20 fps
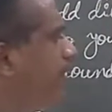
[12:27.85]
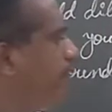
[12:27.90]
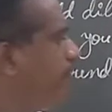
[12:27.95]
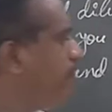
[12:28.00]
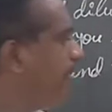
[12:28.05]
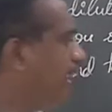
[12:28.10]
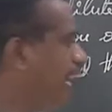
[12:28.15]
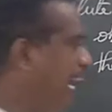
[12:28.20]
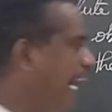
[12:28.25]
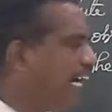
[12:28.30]

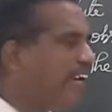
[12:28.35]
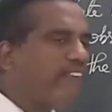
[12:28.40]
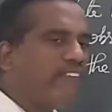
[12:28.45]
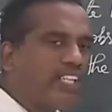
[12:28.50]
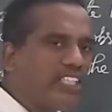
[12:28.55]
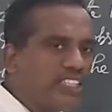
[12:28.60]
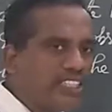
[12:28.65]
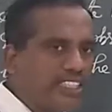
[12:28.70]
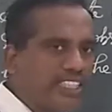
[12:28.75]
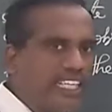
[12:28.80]
we had
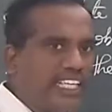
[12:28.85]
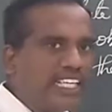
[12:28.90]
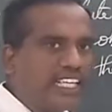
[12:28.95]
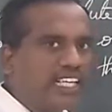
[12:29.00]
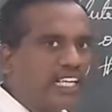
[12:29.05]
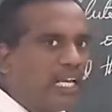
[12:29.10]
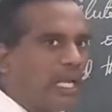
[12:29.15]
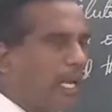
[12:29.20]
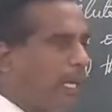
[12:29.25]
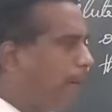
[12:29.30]
1 zinc,
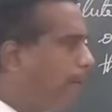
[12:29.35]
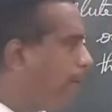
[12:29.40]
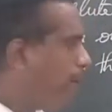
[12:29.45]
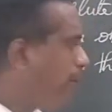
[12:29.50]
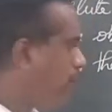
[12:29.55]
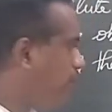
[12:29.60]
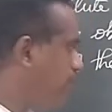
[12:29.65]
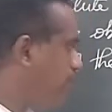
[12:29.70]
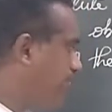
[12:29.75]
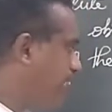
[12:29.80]
but
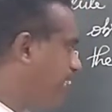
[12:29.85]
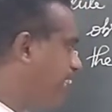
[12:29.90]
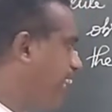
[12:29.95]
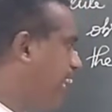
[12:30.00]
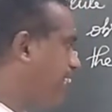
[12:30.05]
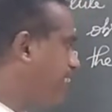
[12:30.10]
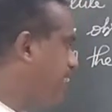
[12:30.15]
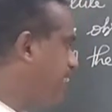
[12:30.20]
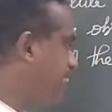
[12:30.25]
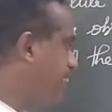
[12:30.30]
on the
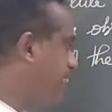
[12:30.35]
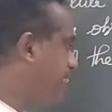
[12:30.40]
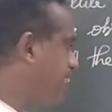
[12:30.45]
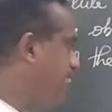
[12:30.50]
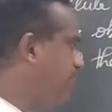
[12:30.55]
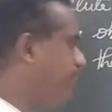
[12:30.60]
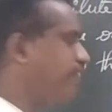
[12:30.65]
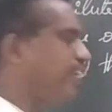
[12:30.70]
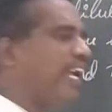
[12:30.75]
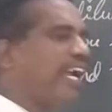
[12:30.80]
reactant
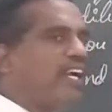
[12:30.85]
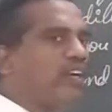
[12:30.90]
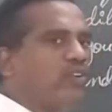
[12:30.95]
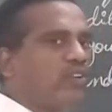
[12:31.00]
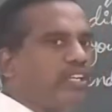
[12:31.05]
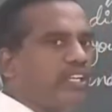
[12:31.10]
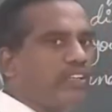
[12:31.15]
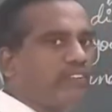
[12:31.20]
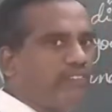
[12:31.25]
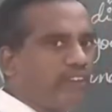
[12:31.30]
side we had
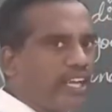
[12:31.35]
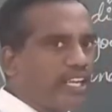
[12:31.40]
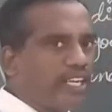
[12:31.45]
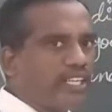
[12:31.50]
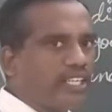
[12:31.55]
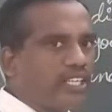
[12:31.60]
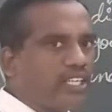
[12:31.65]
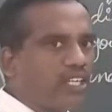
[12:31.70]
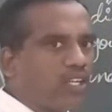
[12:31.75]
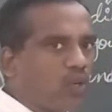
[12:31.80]
only
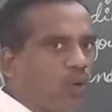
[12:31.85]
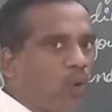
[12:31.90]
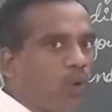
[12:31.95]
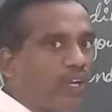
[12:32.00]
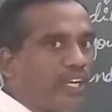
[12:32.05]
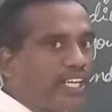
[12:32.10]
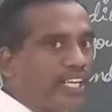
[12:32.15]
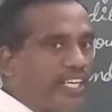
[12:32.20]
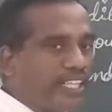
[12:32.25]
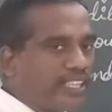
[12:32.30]
1
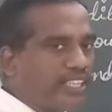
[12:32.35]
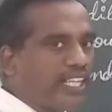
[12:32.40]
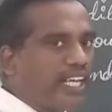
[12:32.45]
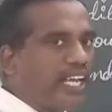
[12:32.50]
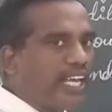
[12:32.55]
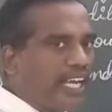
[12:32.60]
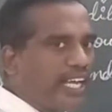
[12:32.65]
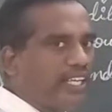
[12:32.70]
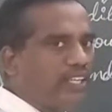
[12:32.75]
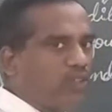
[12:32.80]
chlorine in the
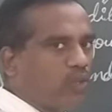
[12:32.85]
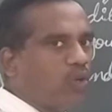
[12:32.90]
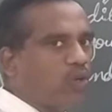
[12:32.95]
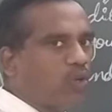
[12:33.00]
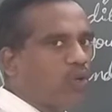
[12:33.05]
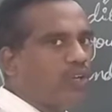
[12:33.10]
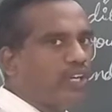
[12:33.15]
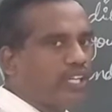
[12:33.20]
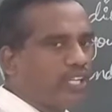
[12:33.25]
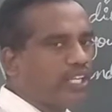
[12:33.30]

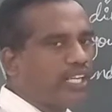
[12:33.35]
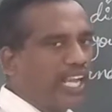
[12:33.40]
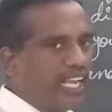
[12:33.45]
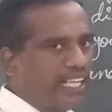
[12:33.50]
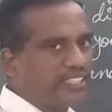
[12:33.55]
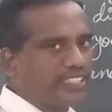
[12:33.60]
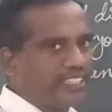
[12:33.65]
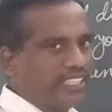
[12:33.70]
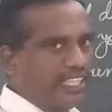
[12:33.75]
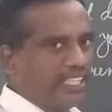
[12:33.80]
hydrochloric
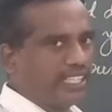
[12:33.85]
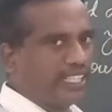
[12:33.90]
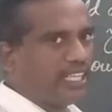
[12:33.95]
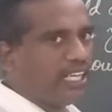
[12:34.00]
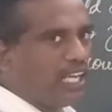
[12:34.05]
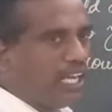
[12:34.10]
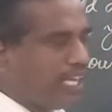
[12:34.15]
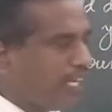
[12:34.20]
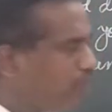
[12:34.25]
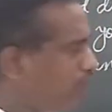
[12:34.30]
acid.
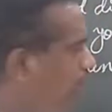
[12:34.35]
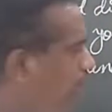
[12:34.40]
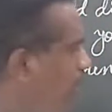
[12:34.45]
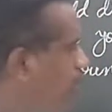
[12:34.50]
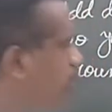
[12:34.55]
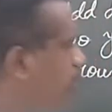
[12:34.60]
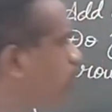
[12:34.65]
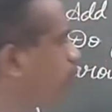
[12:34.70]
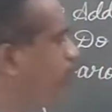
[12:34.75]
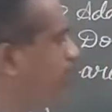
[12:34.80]
In
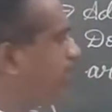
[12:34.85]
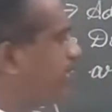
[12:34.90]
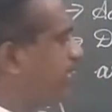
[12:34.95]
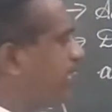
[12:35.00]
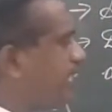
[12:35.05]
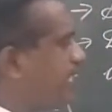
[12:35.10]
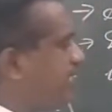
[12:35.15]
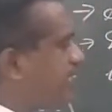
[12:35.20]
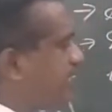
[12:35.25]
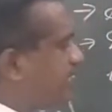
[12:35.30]
order to
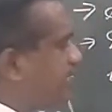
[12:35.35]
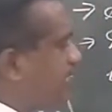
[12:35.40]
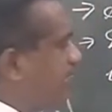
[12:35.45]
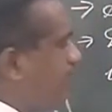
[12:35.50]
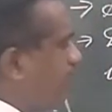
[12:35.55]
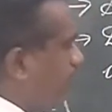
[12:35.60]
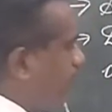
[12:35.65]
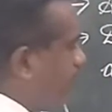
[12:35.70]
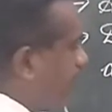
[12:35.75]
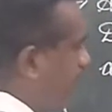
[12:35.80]

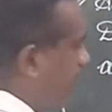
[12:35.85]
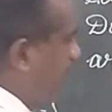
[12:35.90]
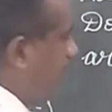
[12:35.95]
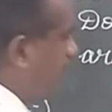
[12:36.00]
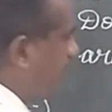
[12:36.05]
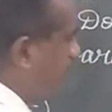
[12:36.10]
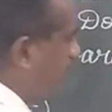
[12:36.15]
increase, we are